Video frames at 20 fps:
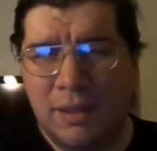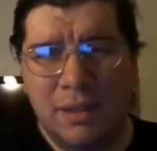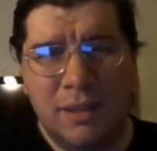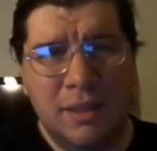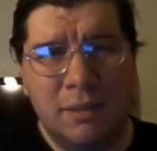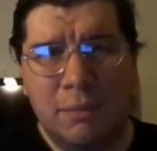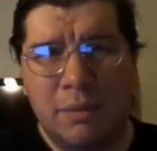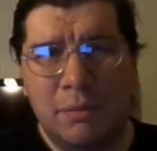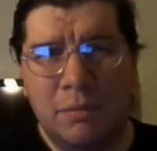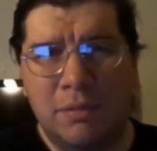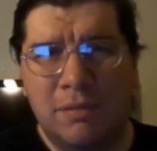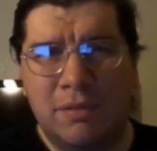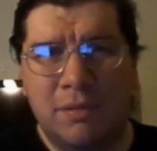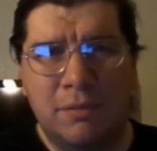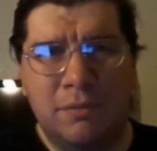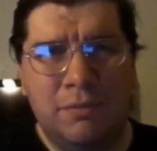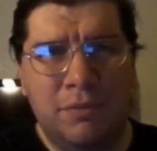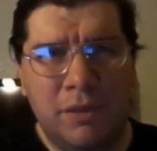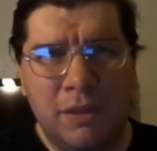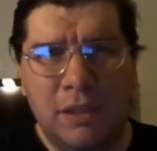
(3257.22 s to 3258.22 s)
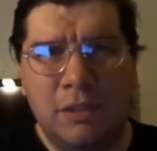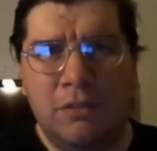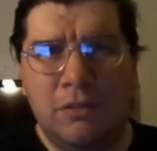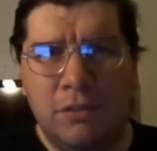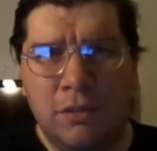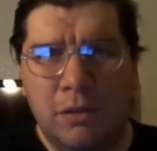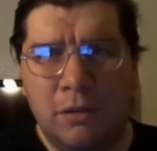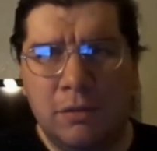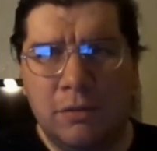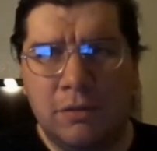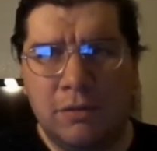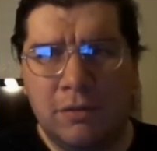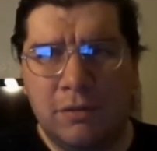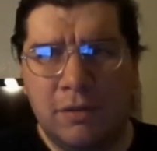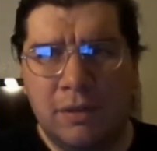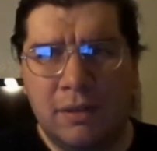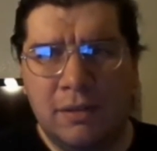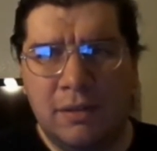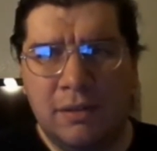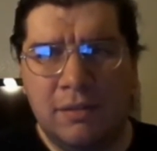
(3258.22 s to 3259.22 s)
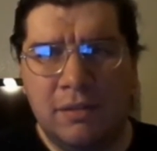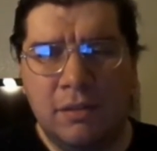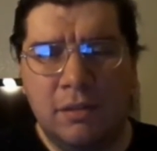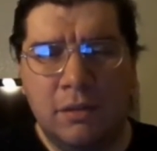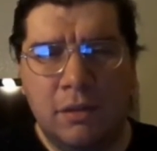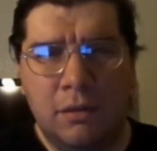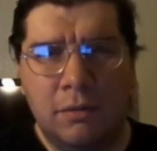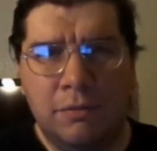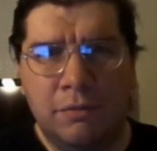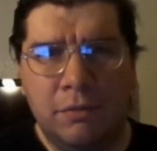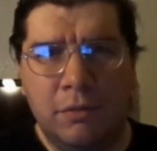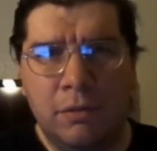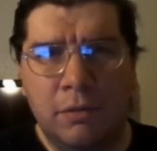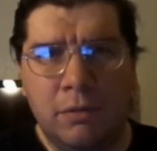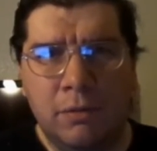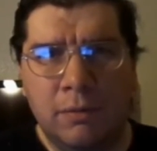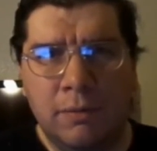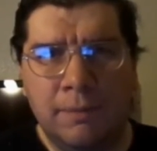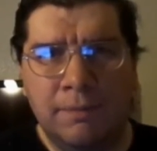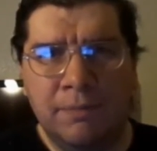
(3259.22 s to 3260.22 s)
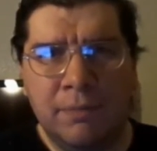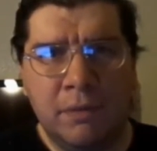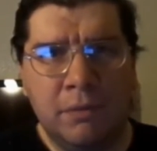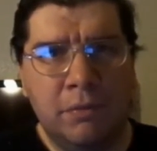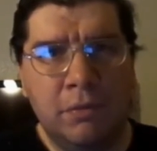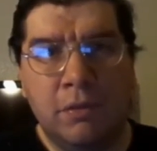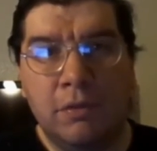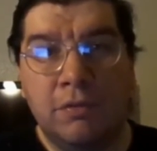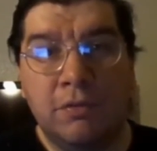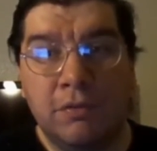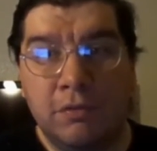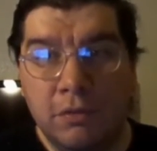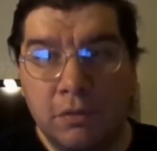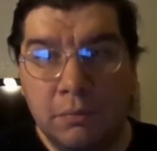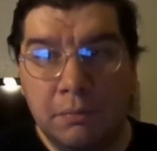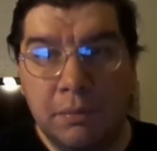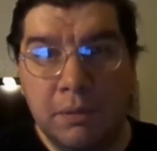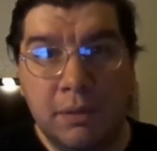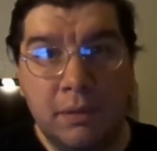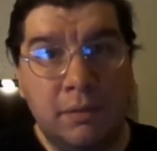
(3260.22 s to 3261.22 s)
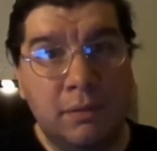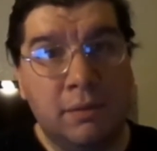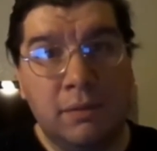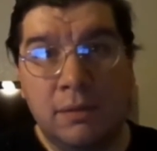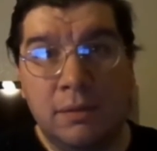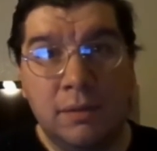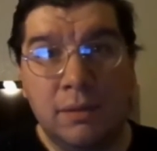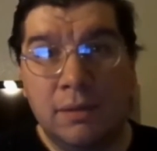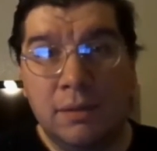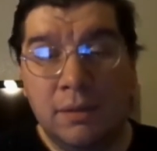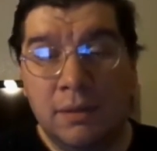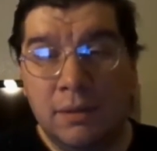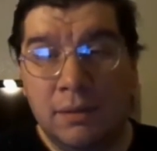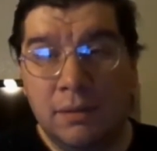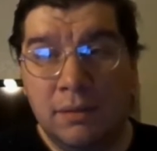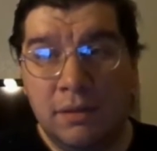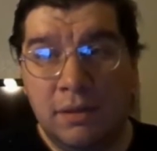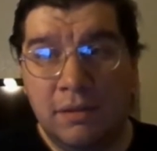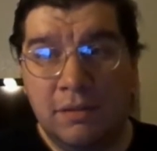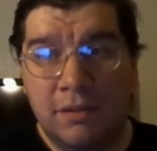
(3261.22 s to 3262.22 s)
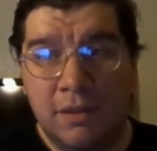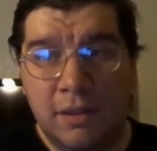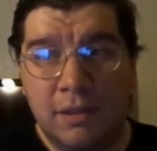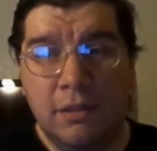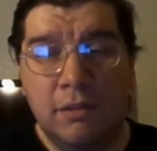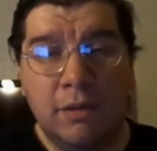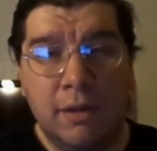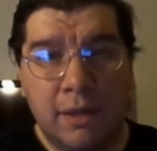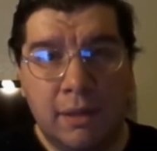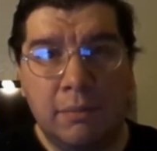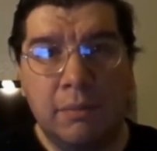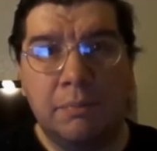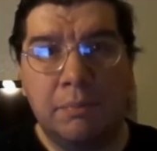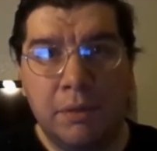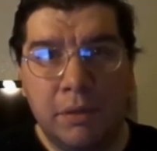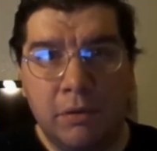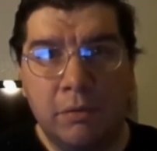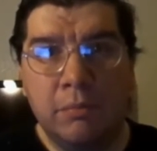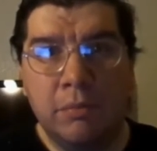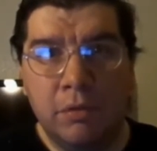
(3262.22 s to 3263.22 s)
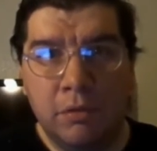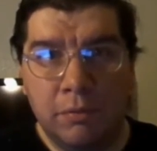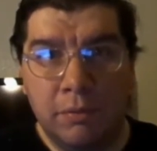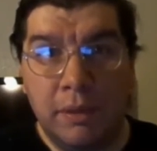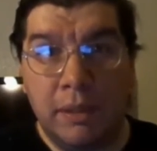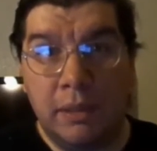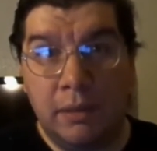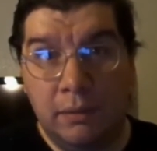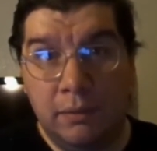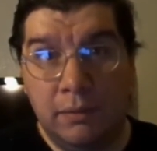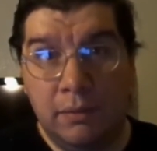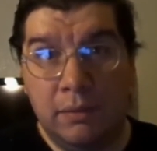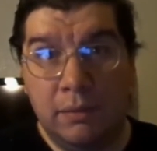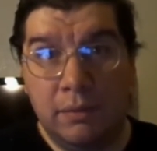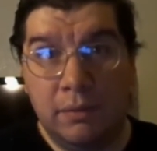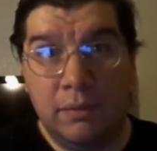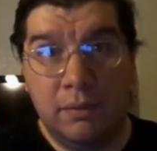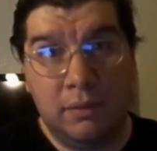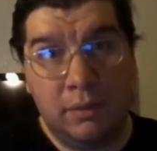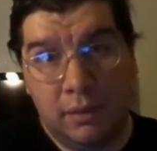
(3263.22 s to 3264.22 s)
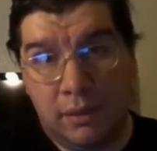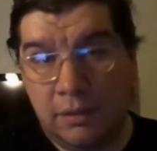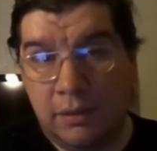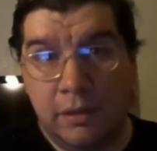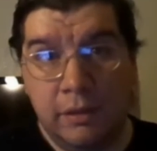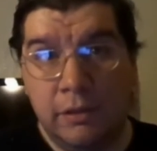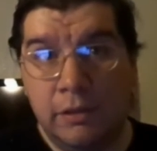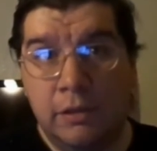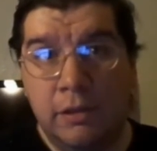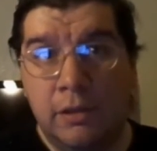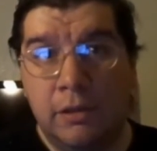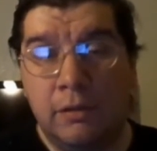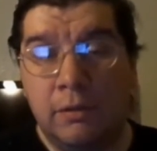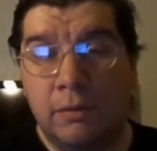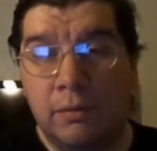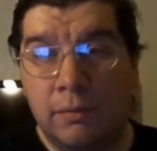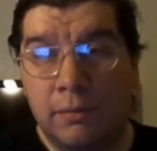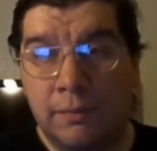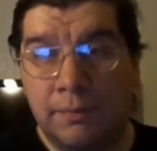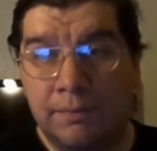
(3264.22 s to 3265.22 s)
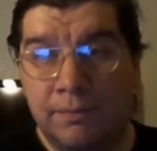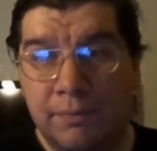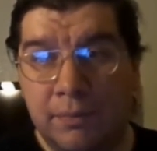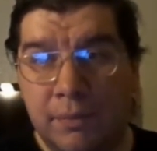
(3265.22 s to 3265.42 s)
and then come up with some funny jokes that doesn't go for for the stupid, because then you'll have a better movie. And there you go.